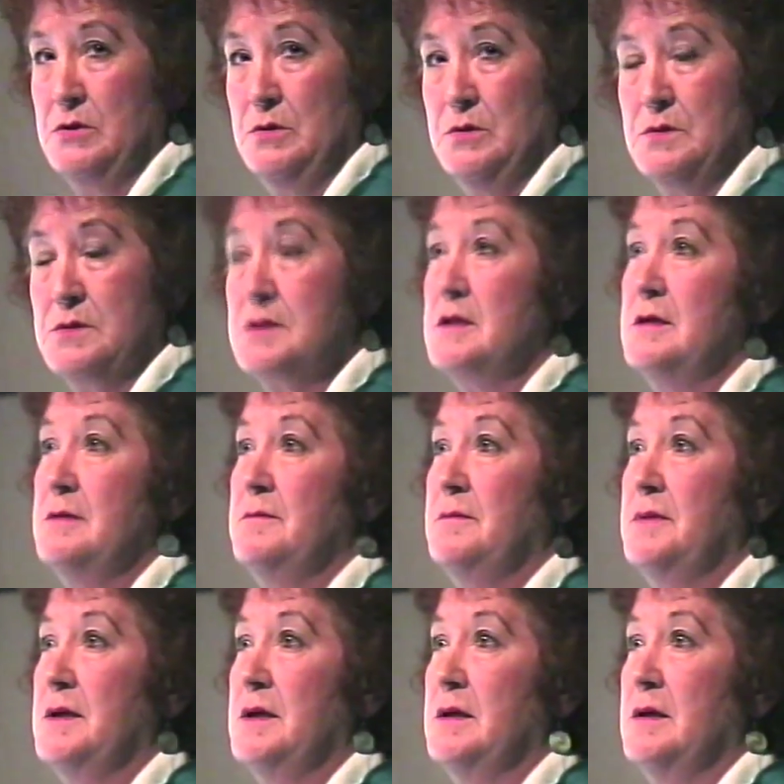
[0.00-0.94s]
tall,
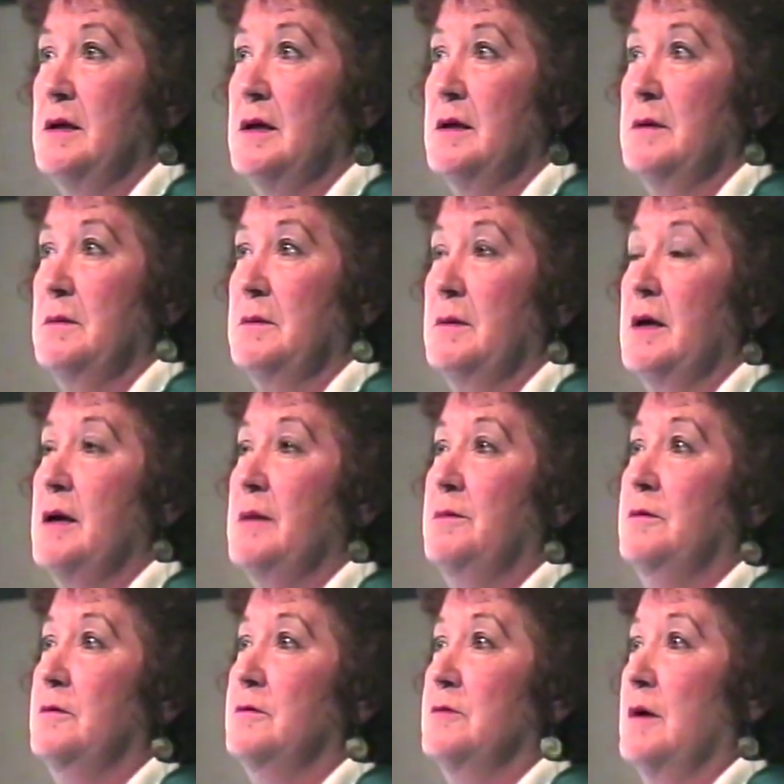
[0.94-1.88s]
slim, young
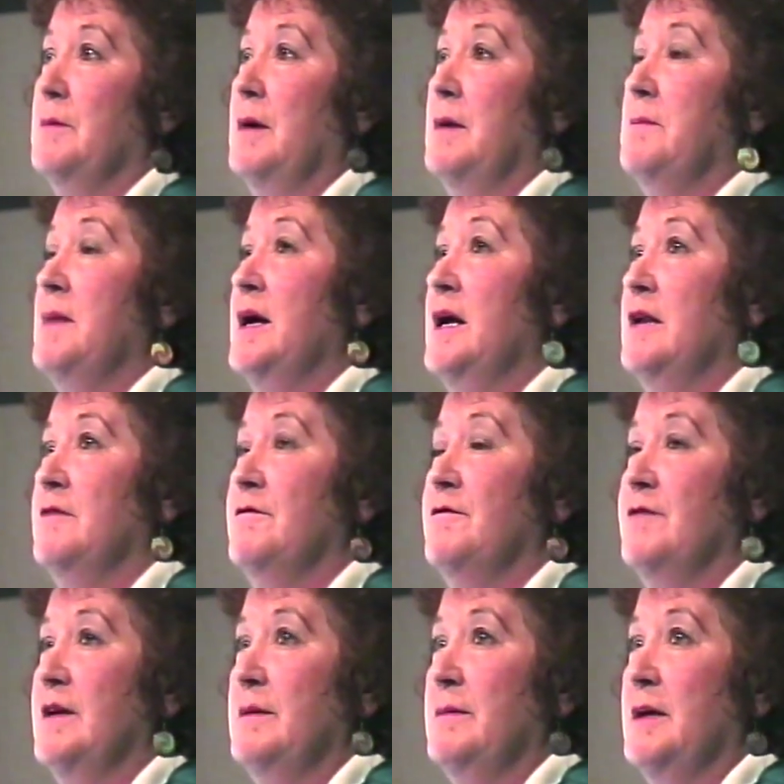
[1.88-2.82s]
couple, a male
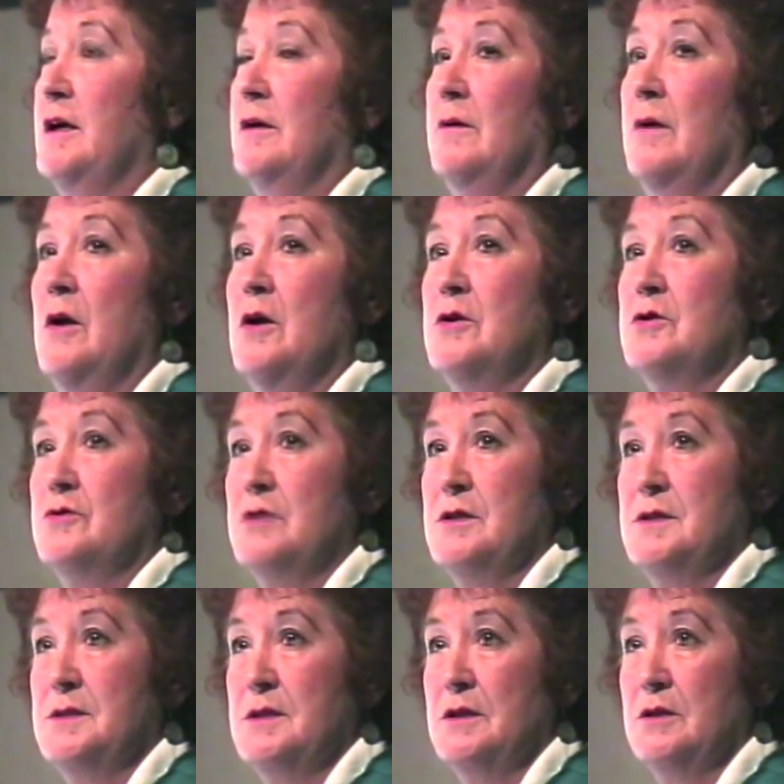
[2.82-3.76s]
and female,
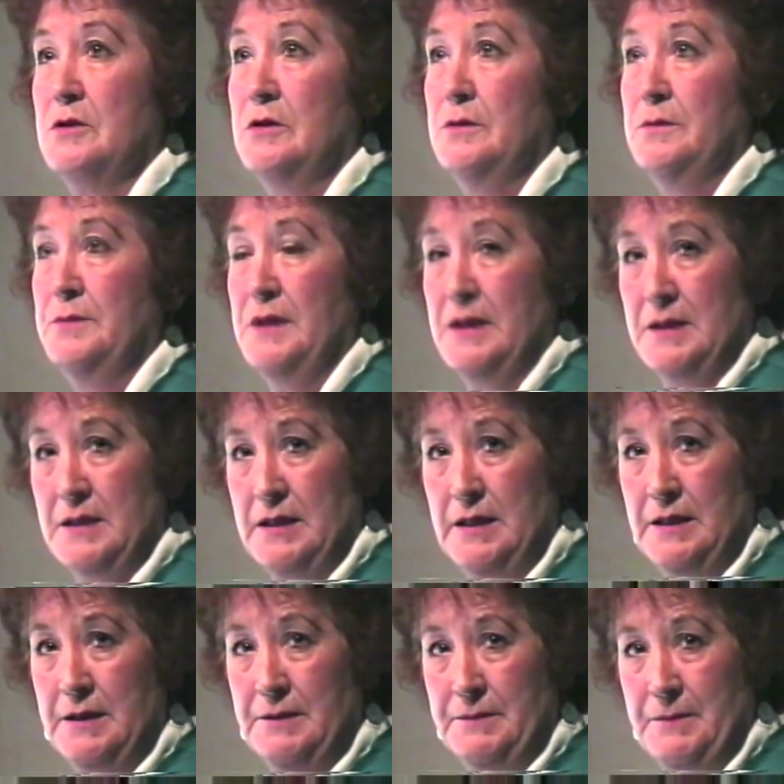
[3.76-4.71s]
dressed in combat
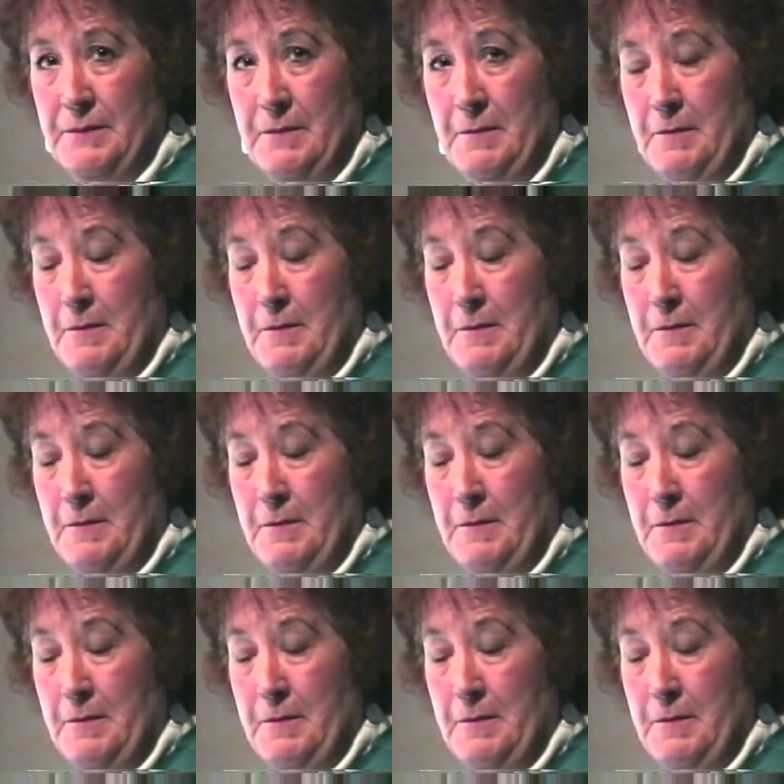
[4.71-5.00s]
gear